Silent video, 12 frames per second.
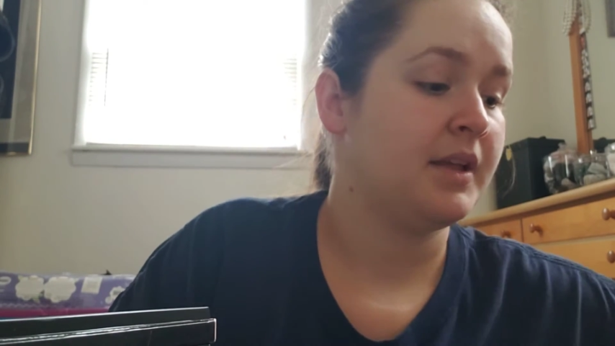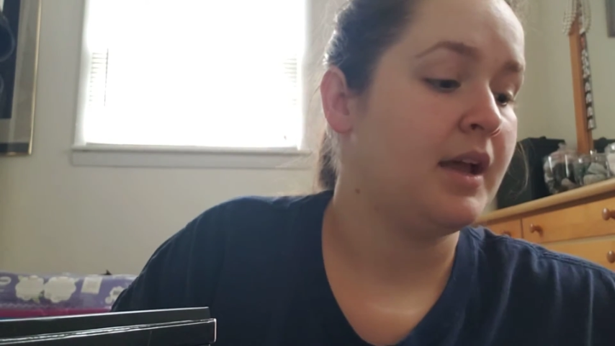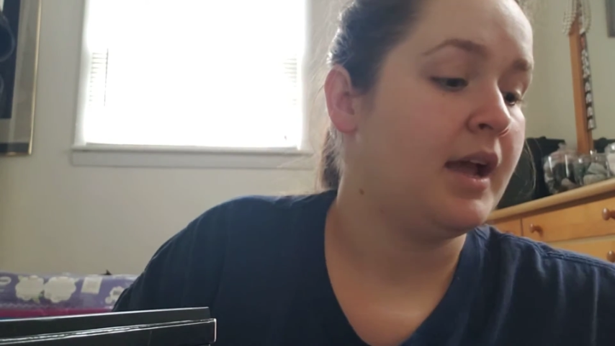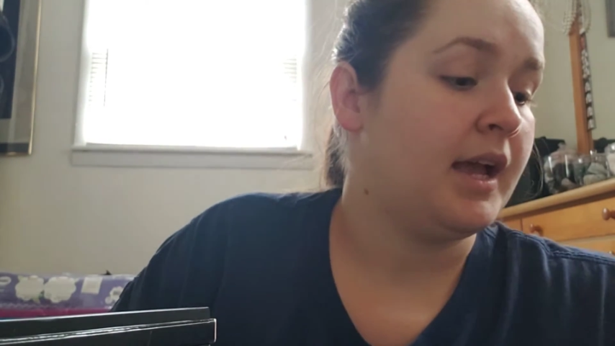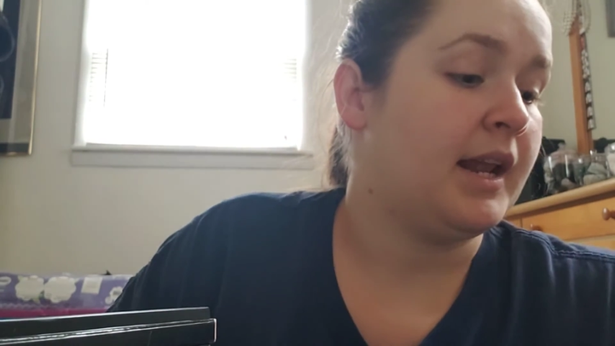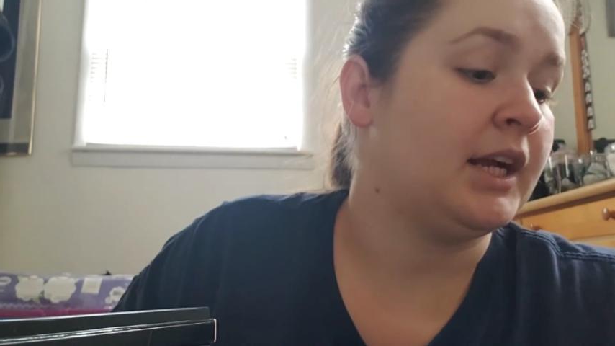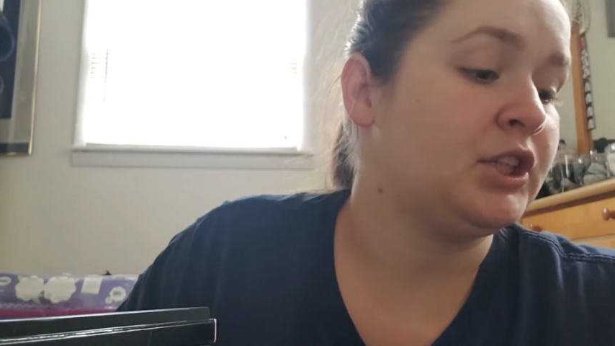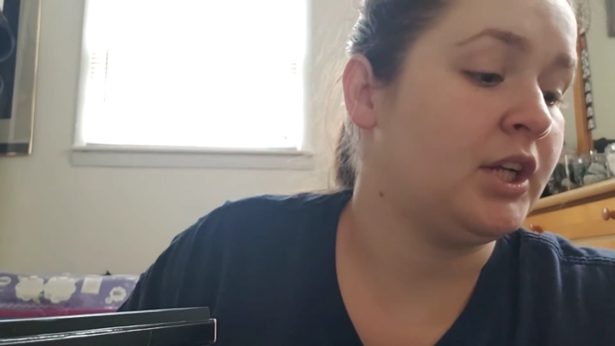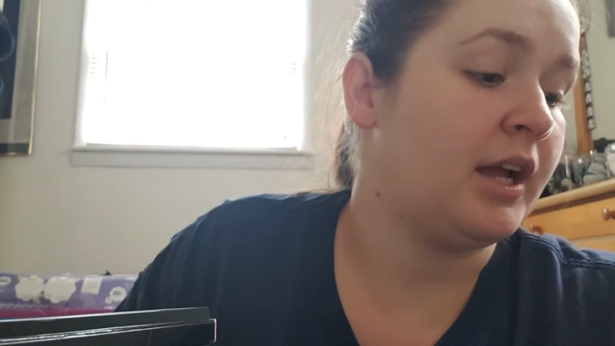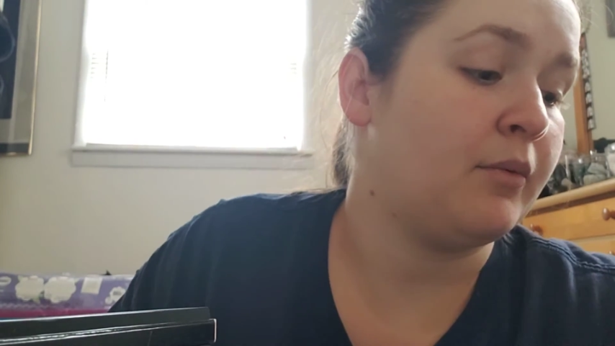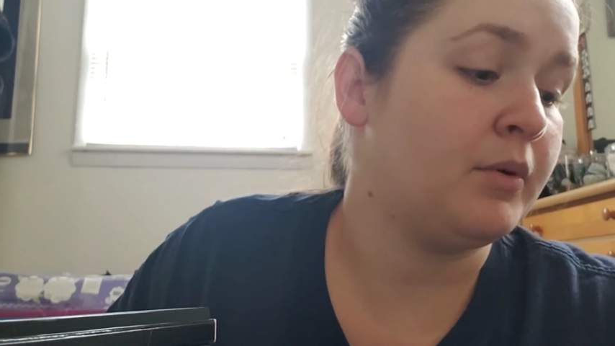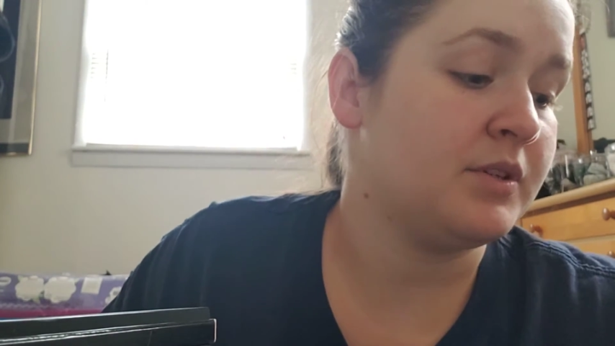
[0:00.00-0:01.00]
And actually,
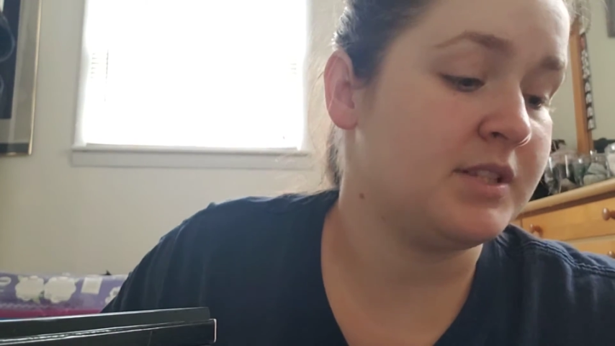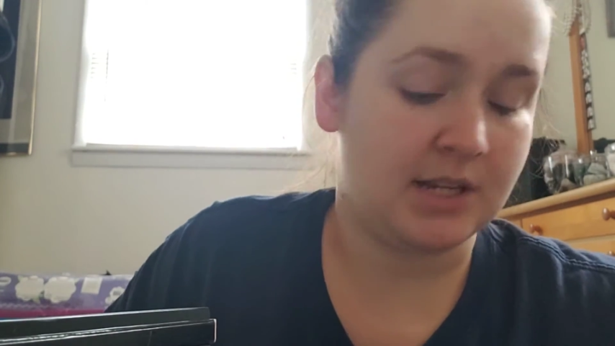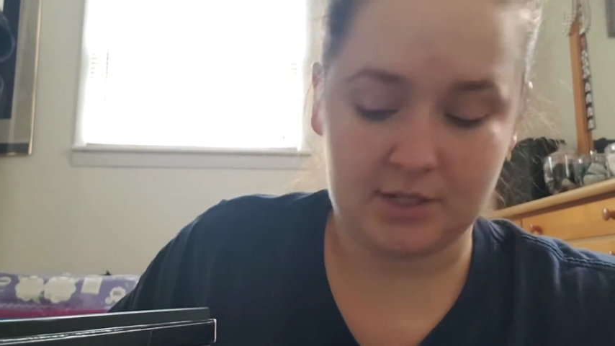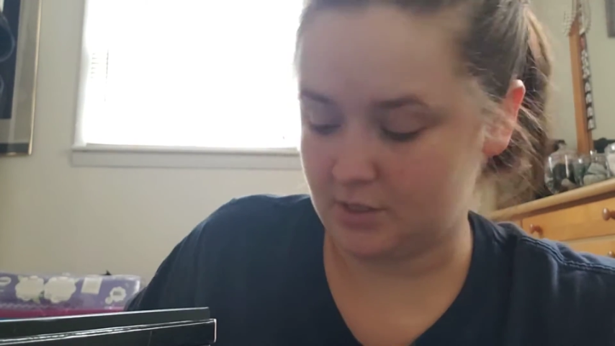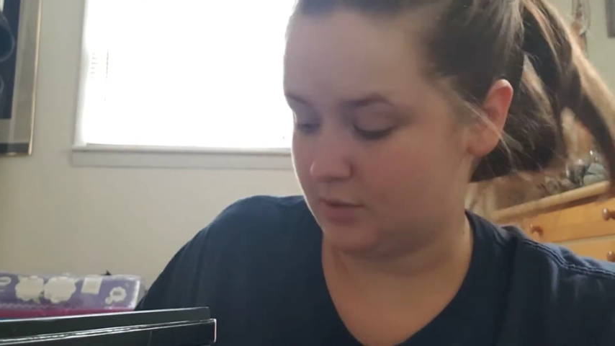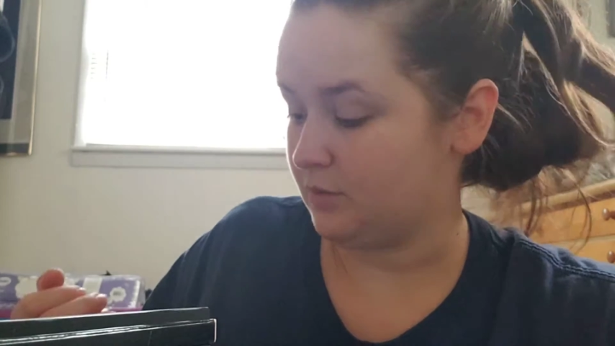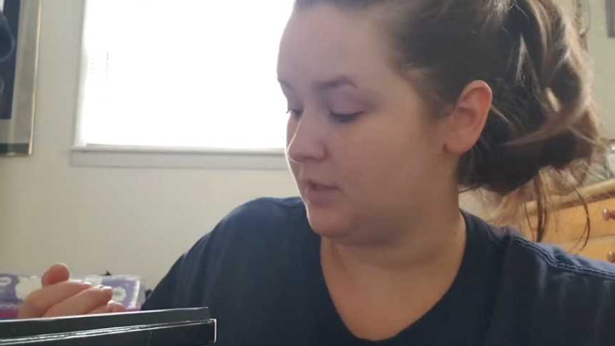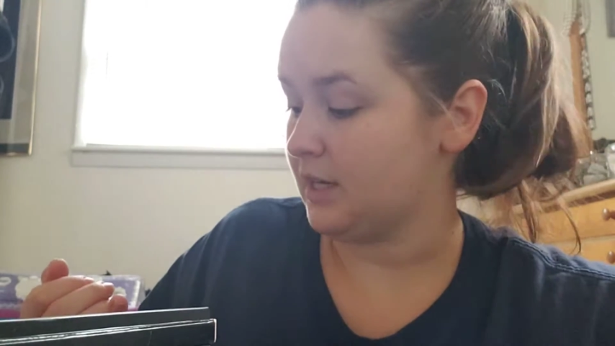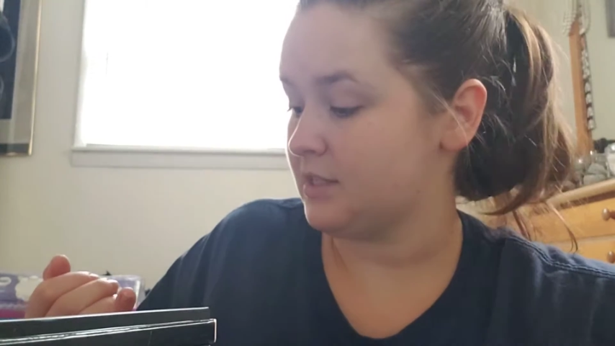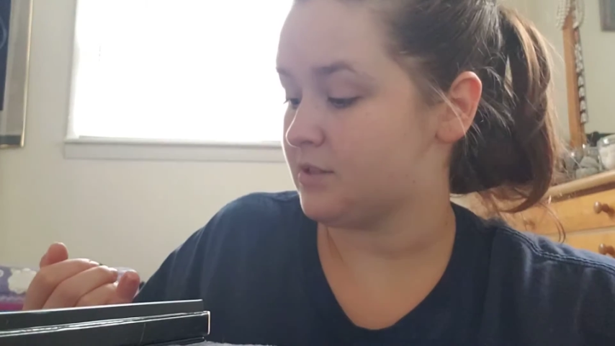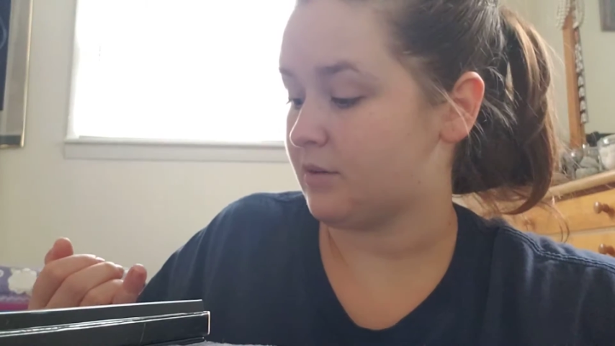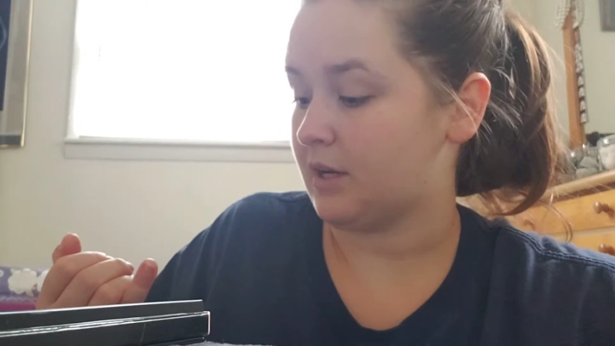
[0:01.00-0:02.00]
I will say too, did I
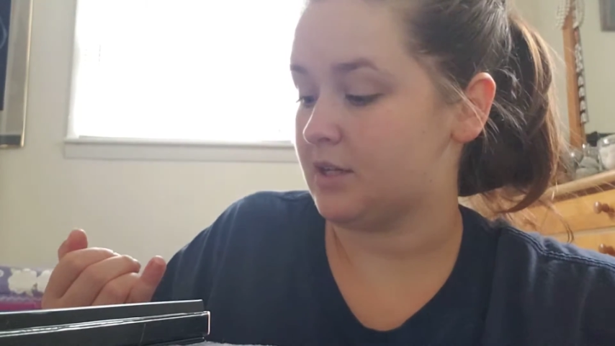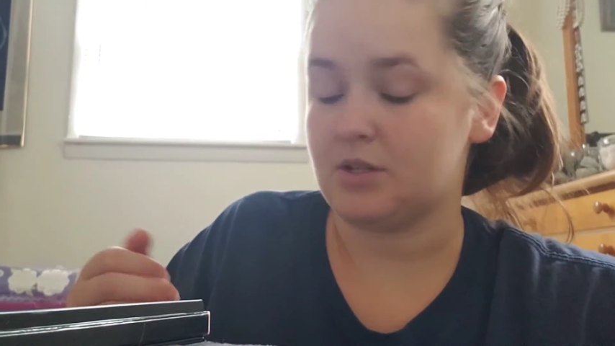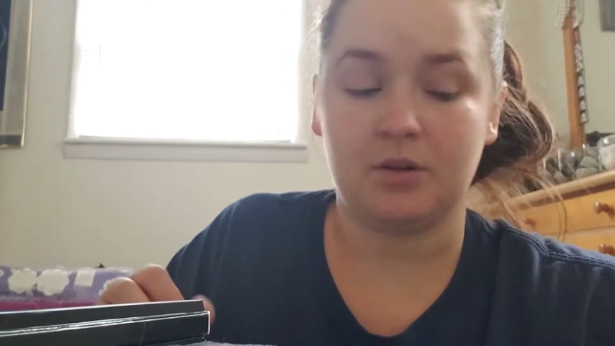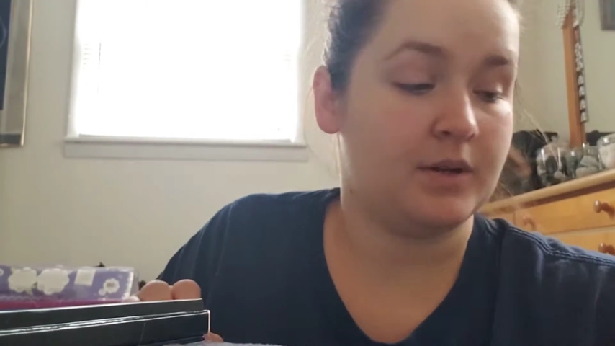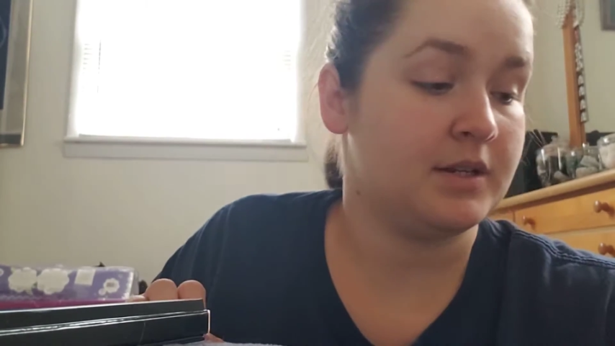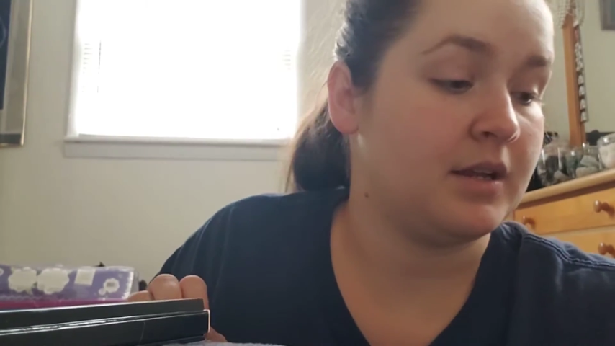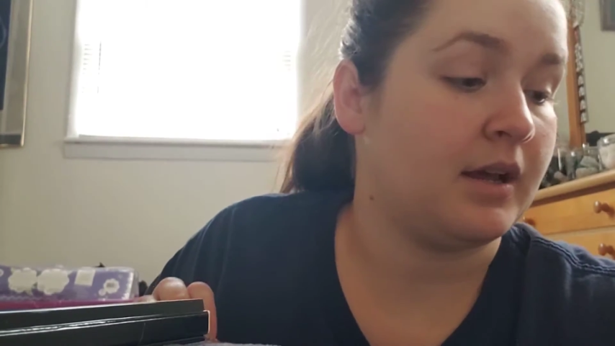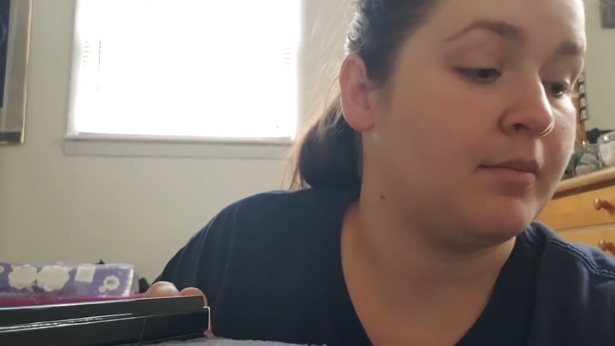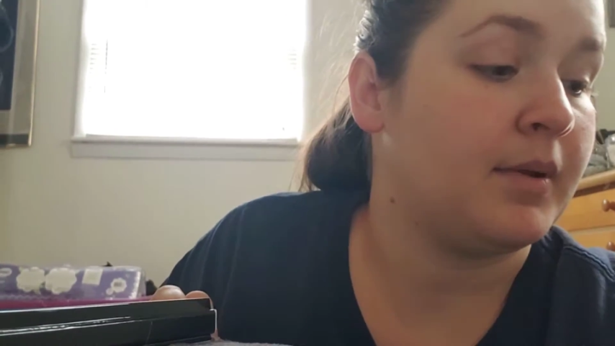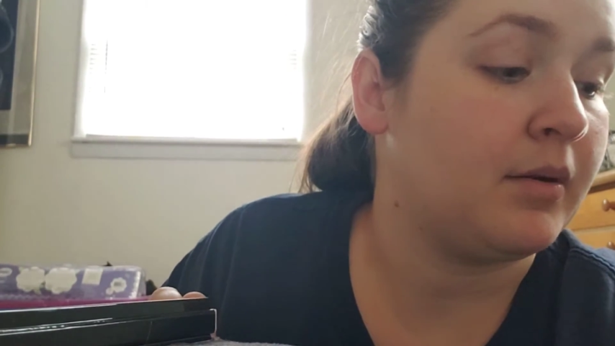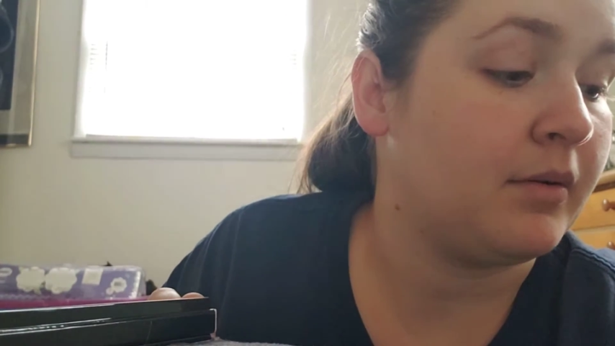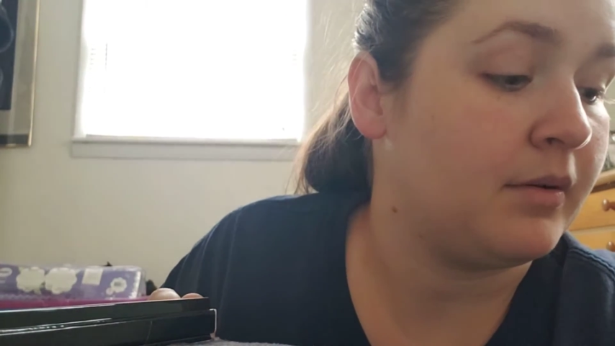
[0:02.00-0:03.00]
scratch? No, I
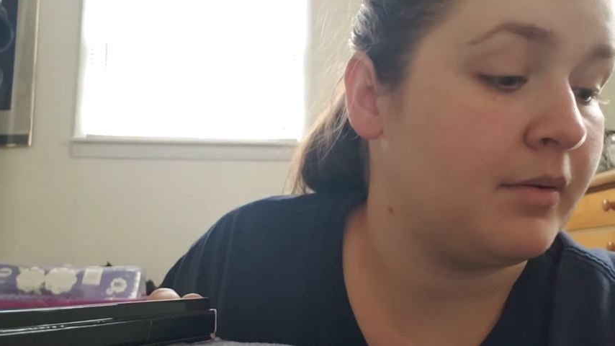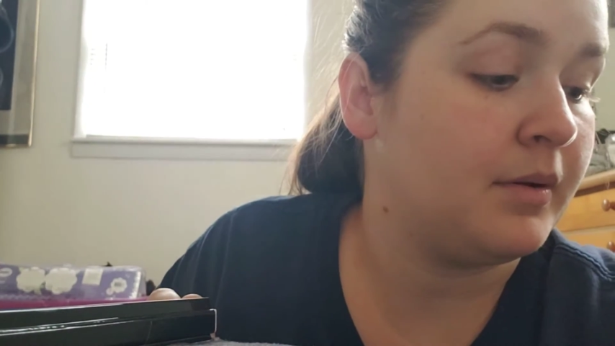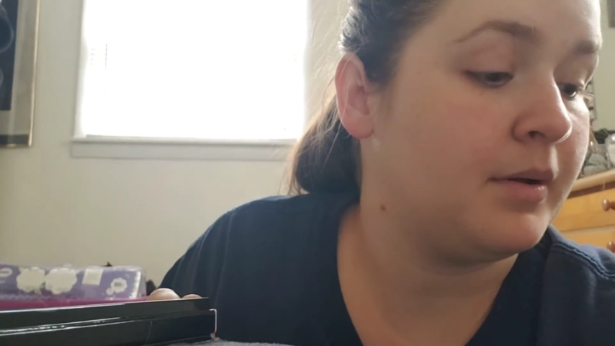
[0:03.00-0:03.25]
don't know.